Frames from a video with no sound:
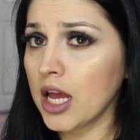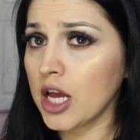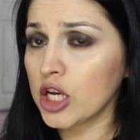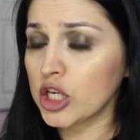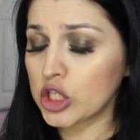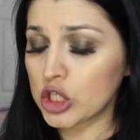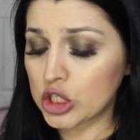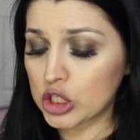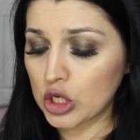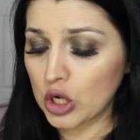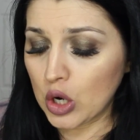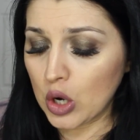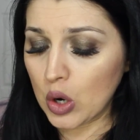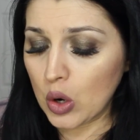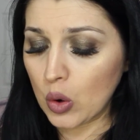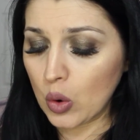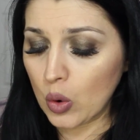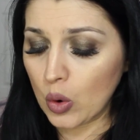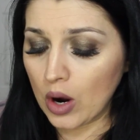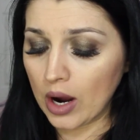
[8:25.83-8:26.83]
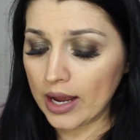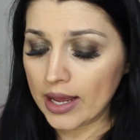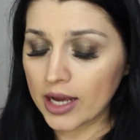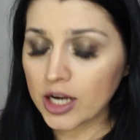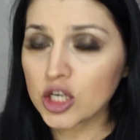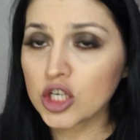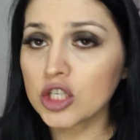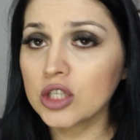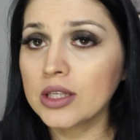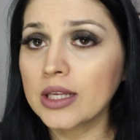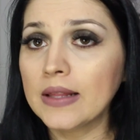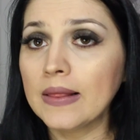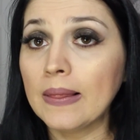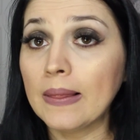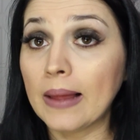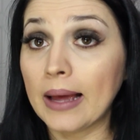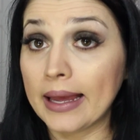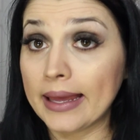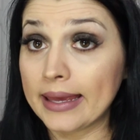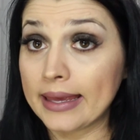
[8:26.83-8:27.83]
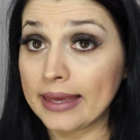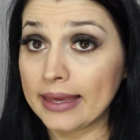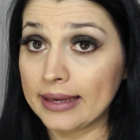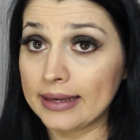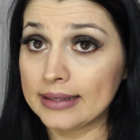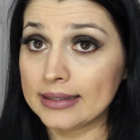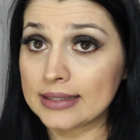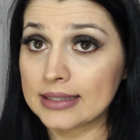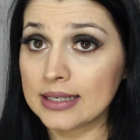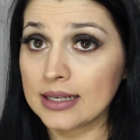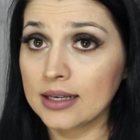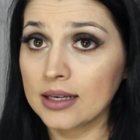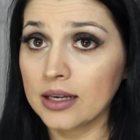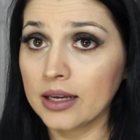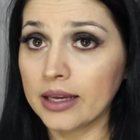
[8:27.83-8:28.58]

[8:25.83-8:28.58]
So I actually like it,